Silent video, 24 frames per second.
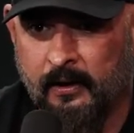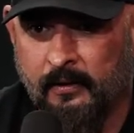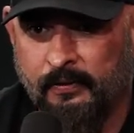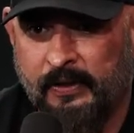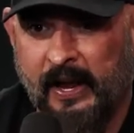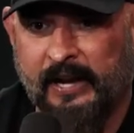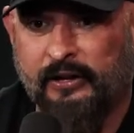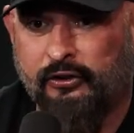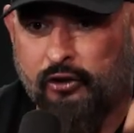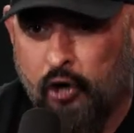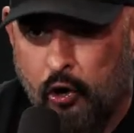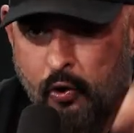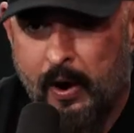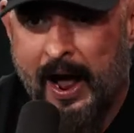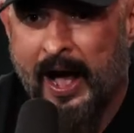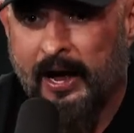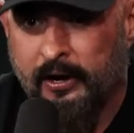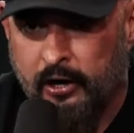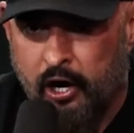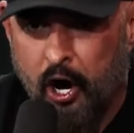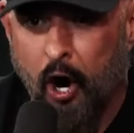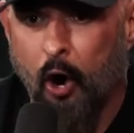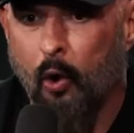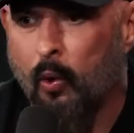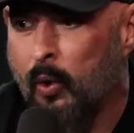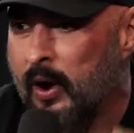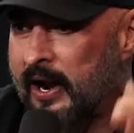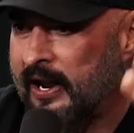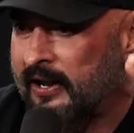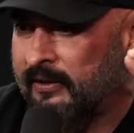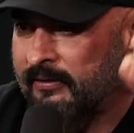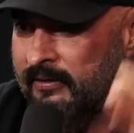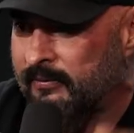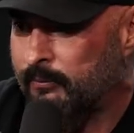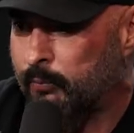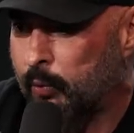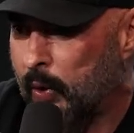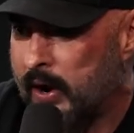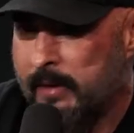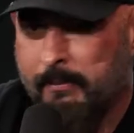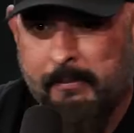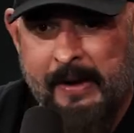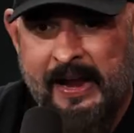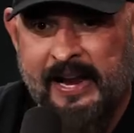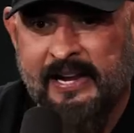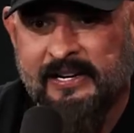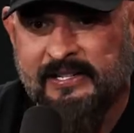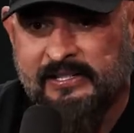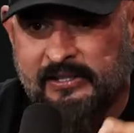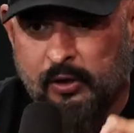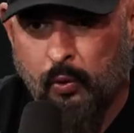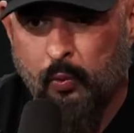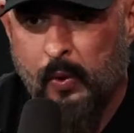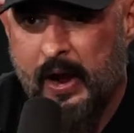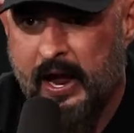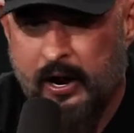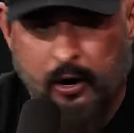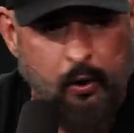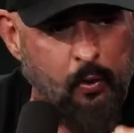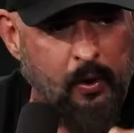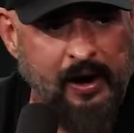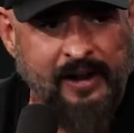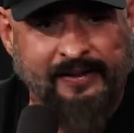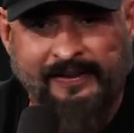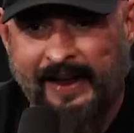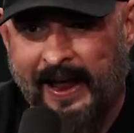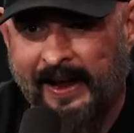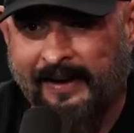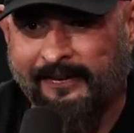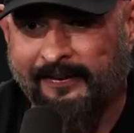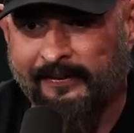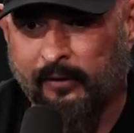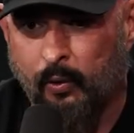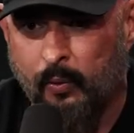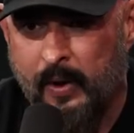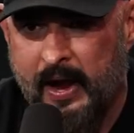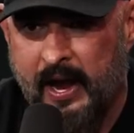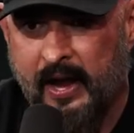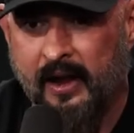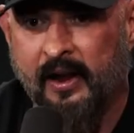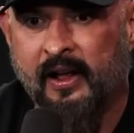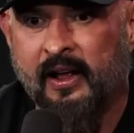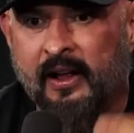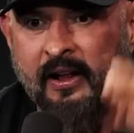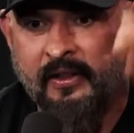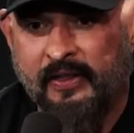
They do not know what it what it means to win or what it takes to win.